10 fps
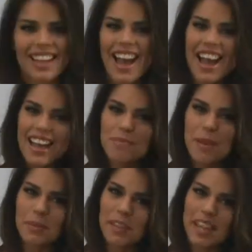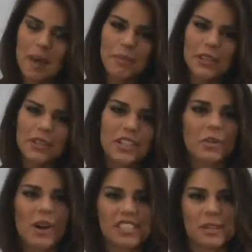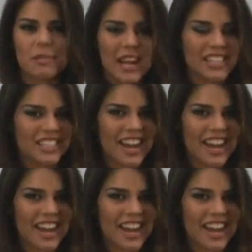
Hi, I'm Madeline Capelou, and you're watching Branch.